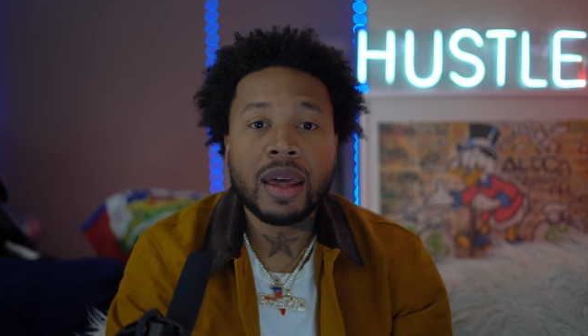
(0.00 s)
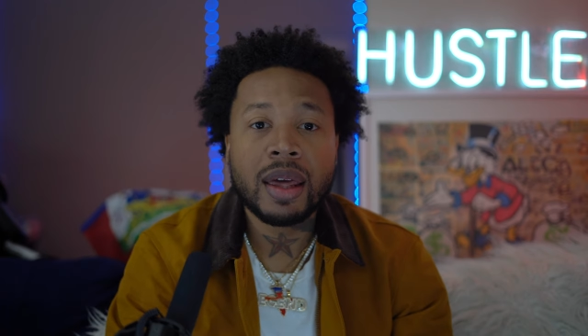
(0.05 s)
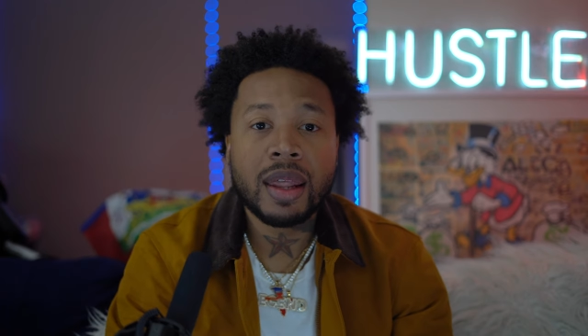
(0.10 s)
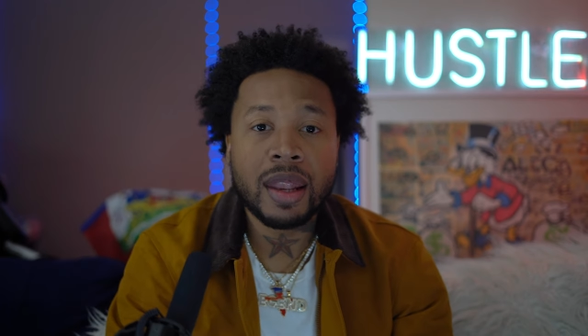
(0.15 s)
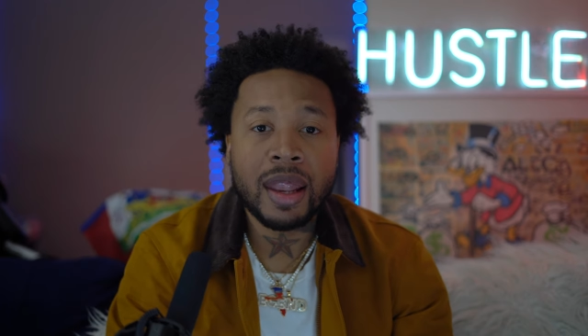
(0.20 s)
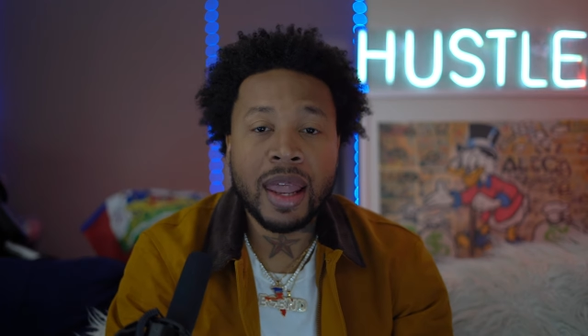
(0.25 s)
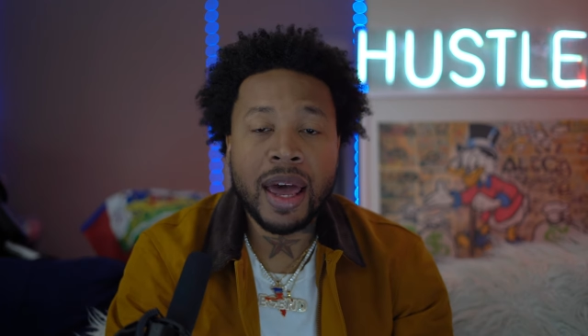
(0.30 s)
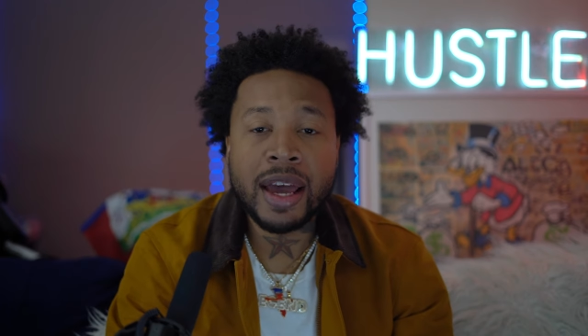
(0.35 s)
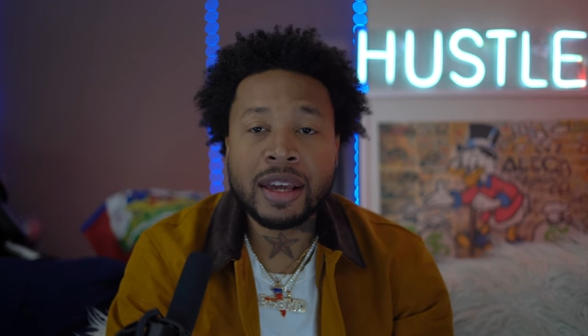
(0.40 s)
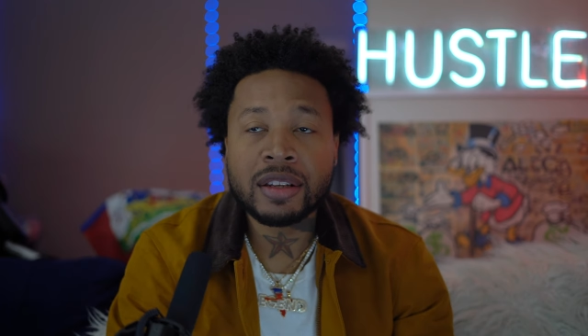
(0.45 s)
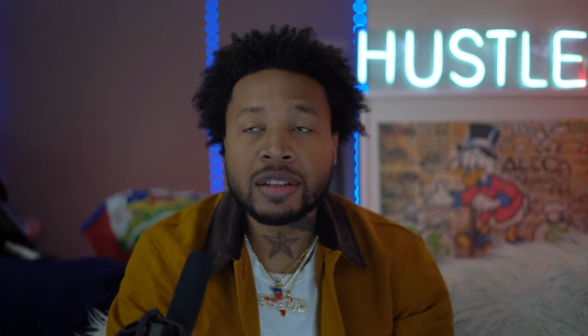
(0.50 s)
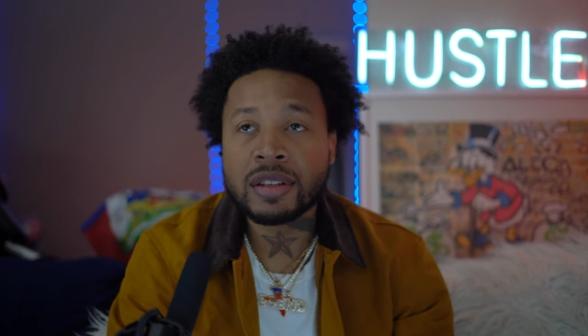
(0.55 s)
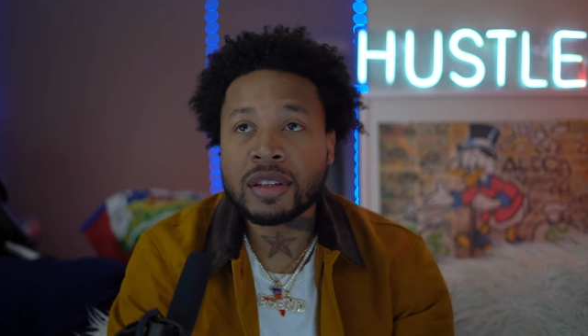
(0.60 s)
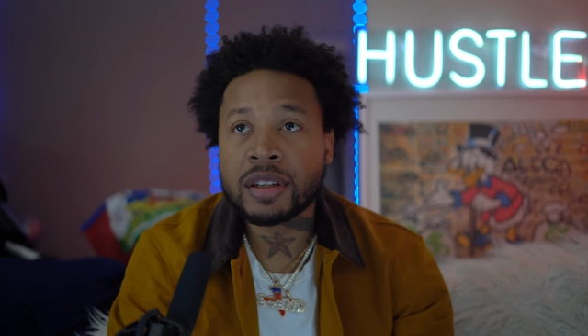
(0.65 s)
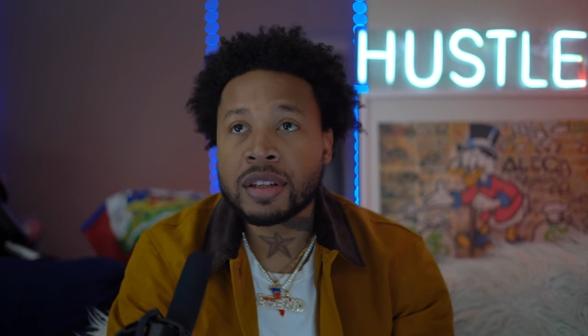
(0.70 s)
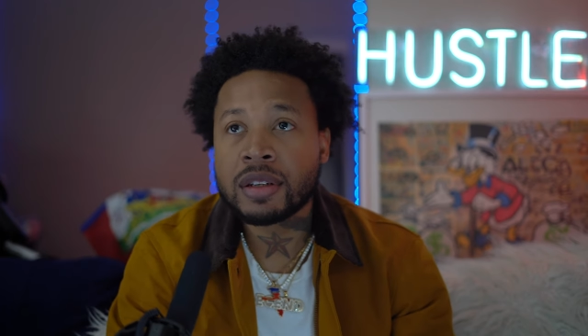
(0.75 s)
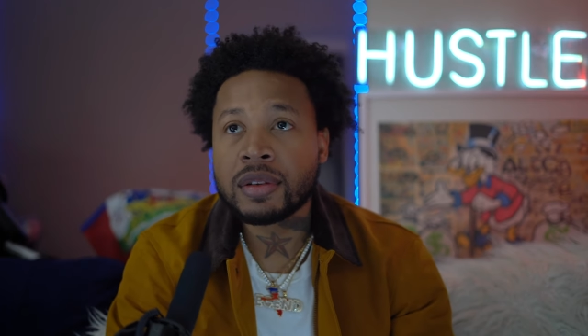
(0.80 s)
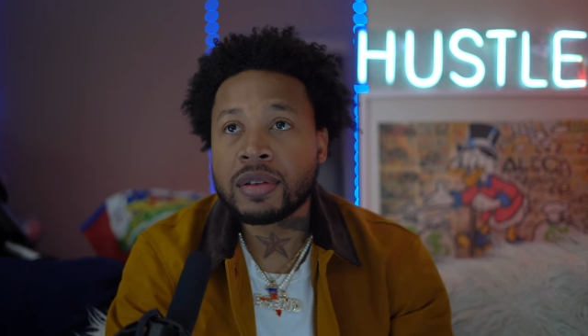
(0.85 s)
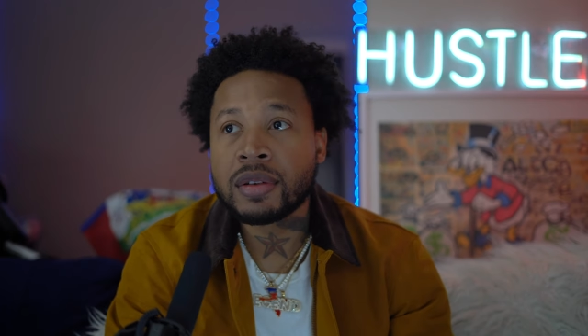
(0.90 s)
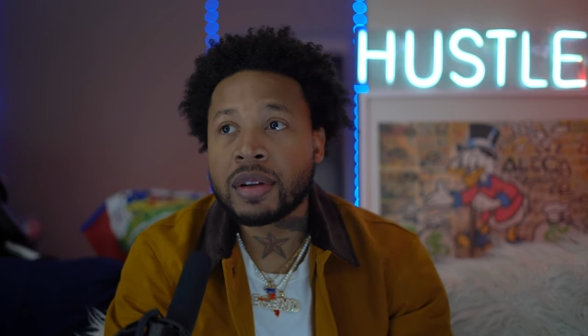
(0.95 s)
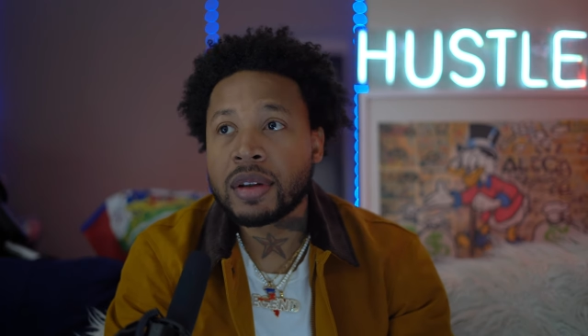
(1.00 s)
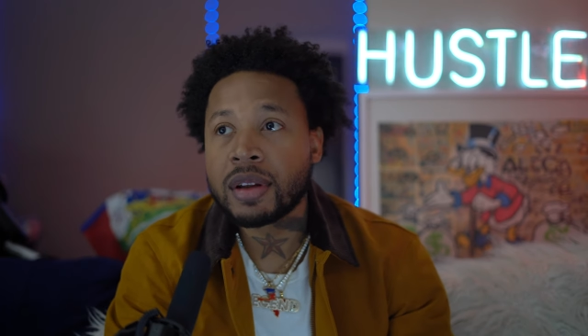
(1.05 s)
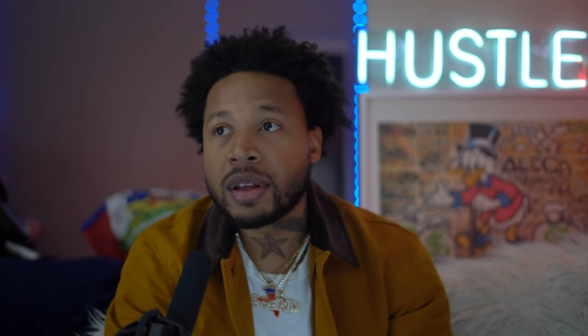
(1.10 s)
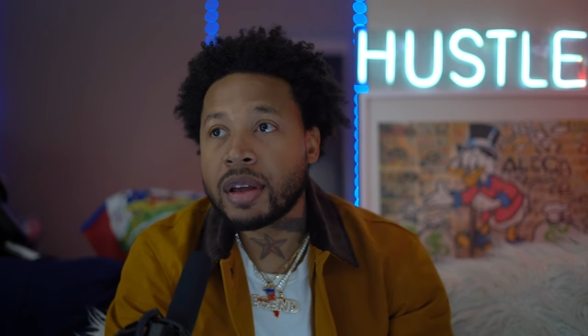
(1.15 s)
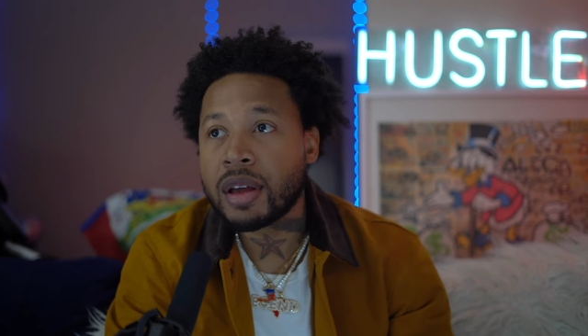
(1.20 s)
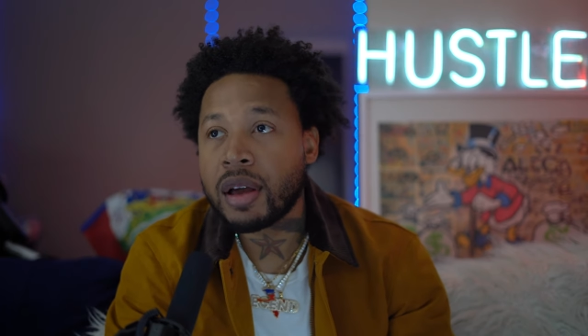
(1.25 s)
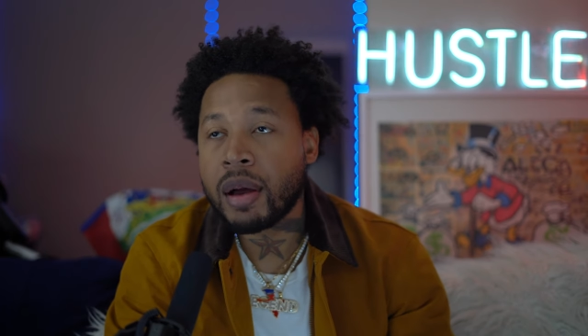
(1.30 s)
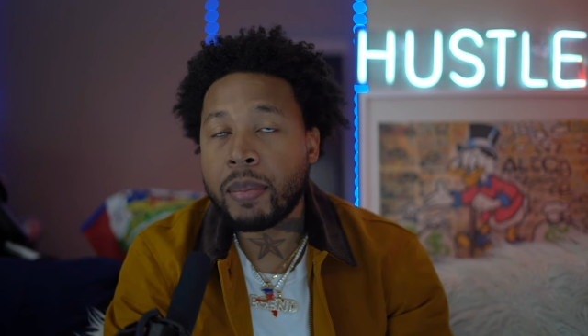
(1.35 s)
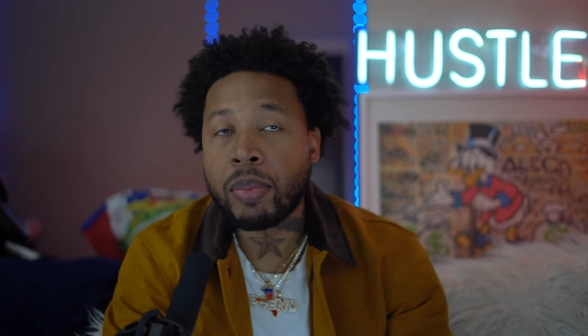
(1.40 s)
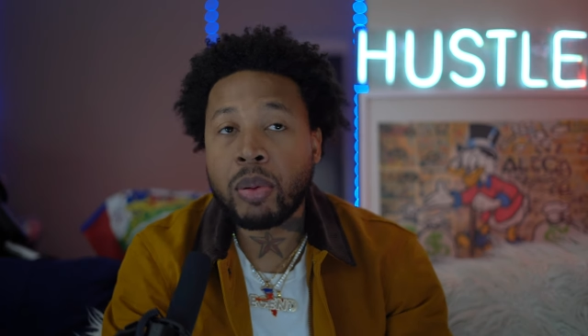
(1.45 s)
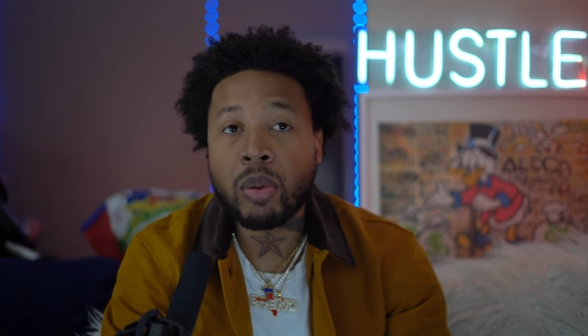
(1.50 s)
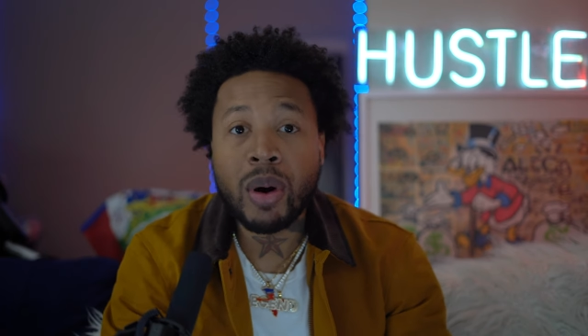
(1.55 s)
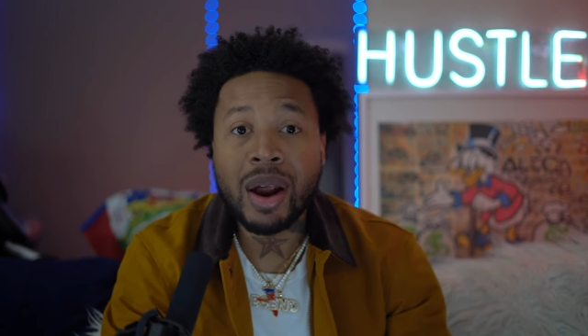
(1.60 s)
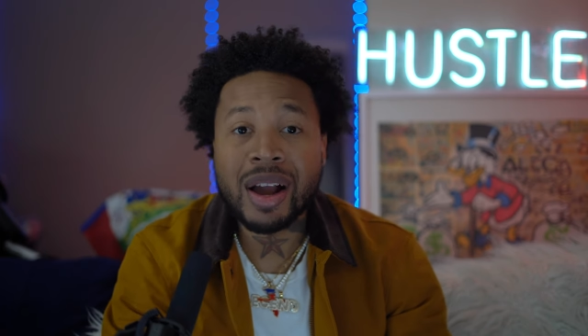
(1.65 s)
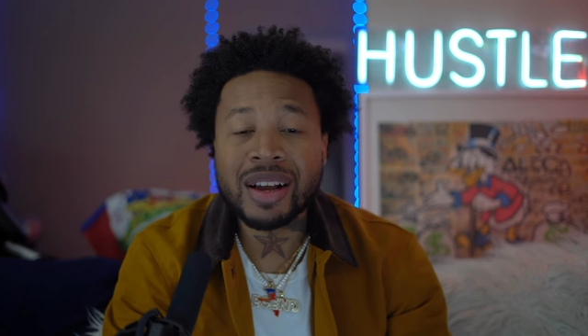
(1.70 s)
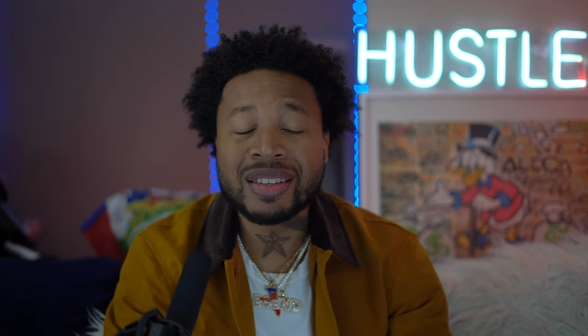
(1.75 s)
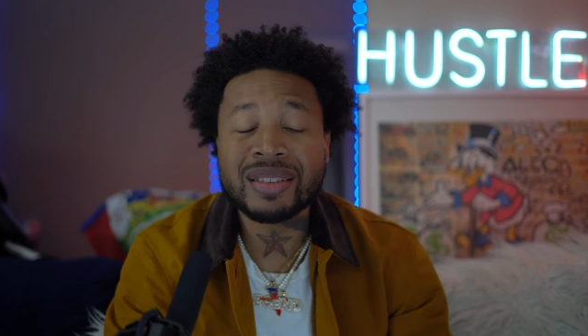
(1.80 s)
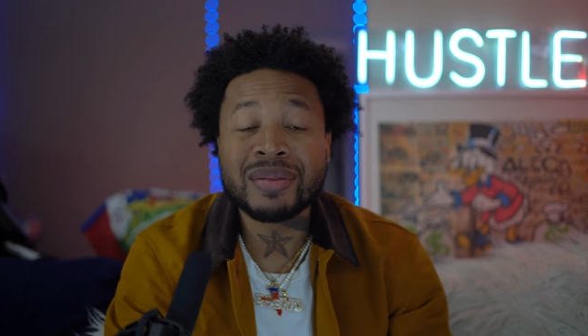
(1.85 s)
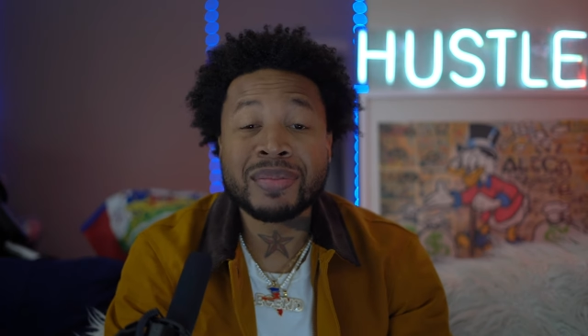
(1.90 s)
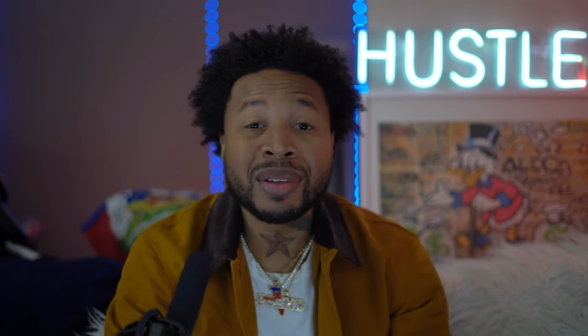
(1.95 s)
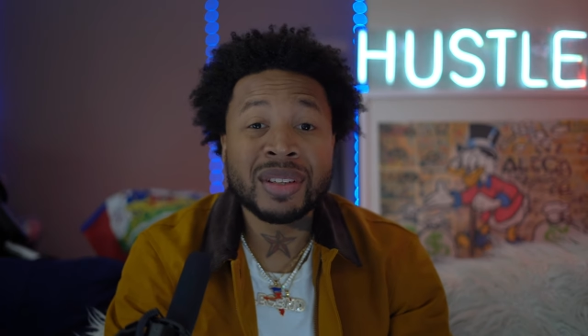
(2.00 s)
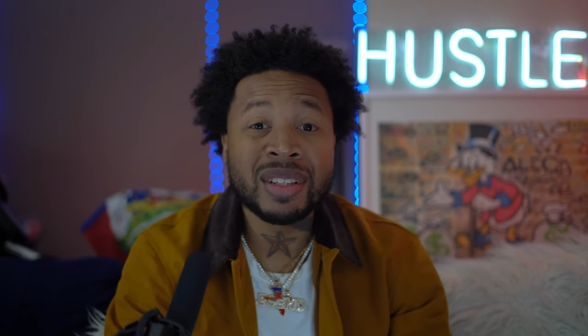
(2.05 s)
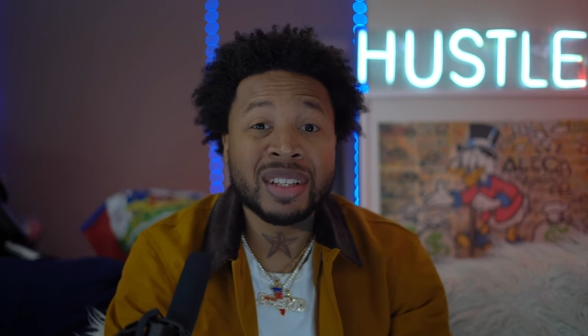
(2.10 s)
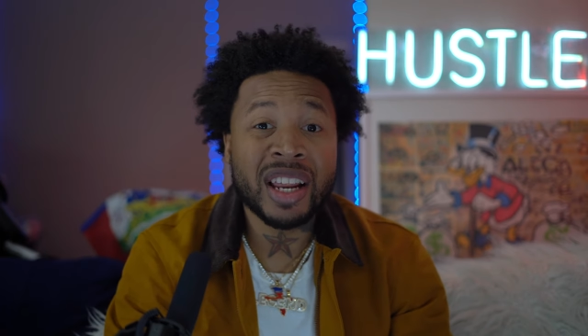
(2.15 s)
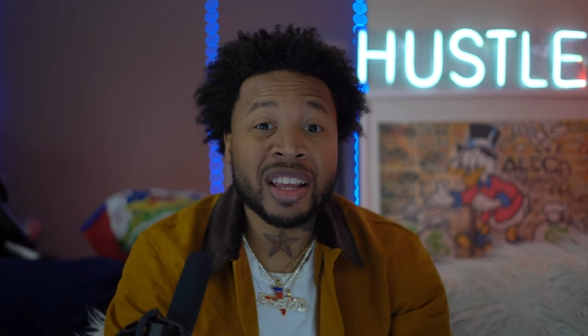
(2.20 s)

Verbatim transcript: lasted approximately